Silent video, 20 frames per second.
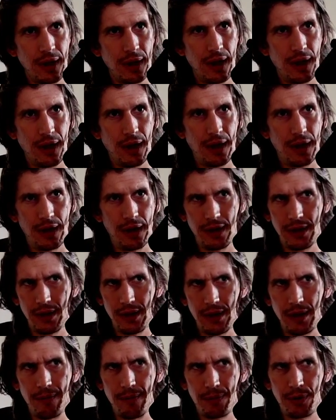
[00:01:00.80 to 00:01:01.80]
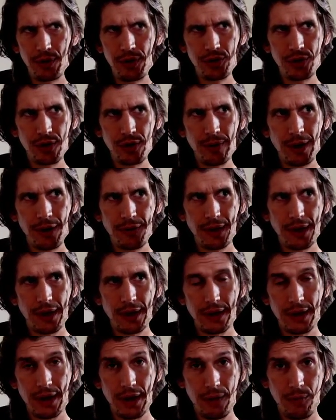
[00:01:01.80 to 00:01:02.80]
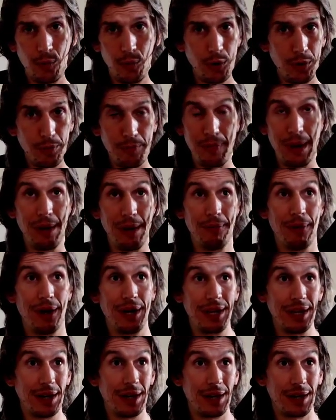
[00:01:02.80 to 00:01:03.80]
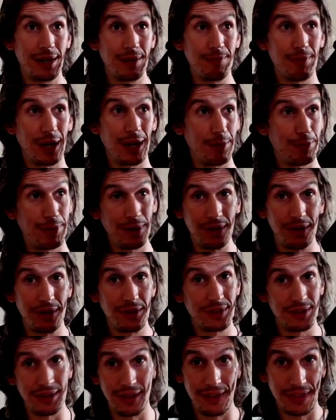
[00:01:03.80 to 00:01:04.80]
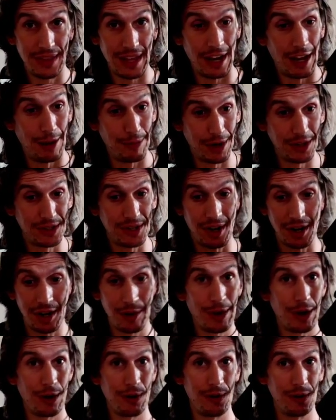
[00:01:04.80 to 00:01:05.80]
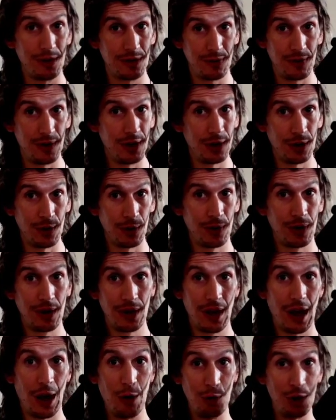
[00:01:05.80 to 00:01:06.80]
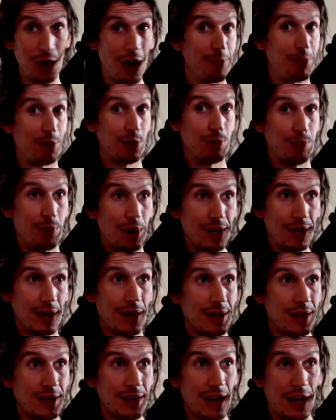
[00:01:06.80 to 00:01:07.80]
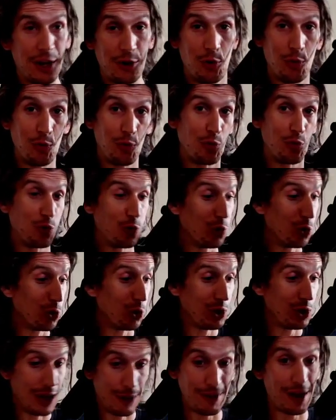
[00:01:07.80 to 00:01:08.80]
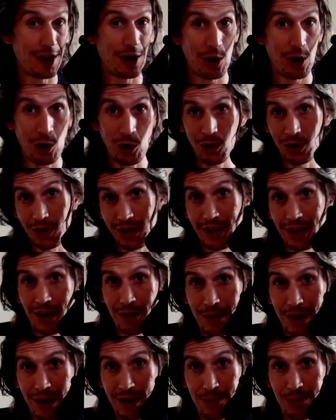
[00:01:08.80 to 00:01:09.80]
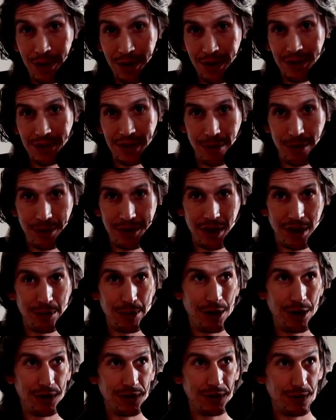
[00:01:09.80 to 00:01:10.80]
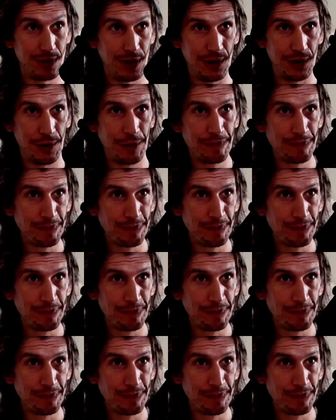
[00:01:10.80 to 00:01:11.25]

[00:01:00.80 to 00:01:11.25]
I'm pretty sure about that. I wouldn't bet money on my opinions that I'm going to talk about in this video. I would not put money on it. I'm not all in on my opinions that I'm going to talk about in this video.